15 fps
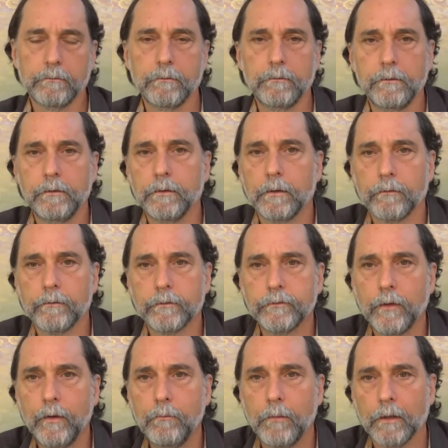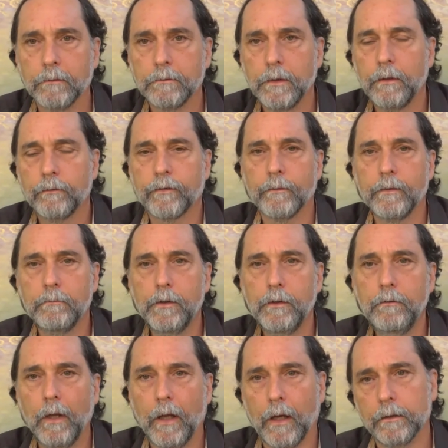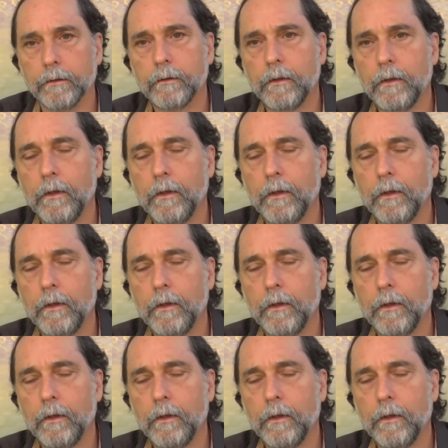the soma from the moonlight.